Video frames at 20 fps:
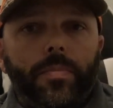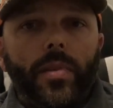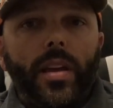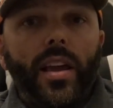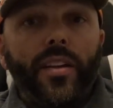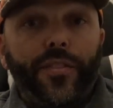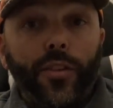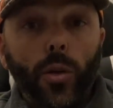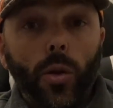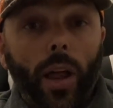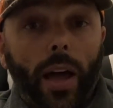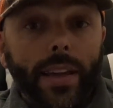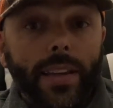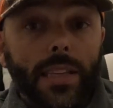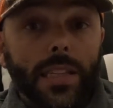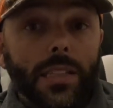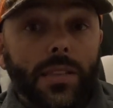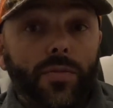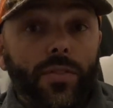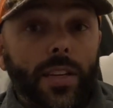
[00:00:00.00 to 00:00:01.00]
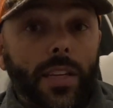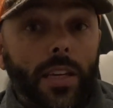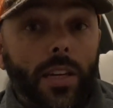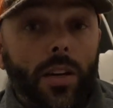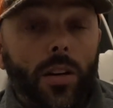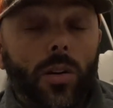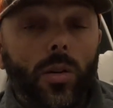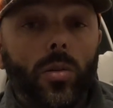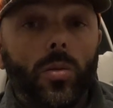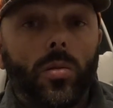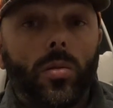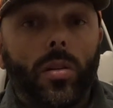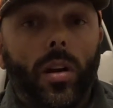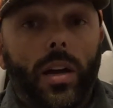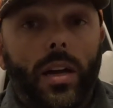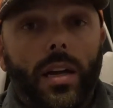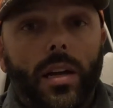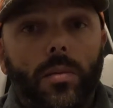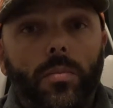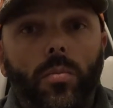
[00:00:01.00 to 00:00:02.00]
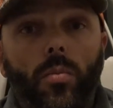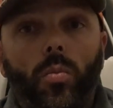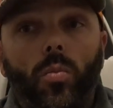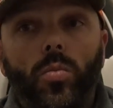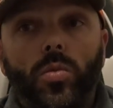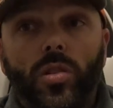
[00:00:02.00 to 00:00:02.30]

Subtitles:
If you like this video,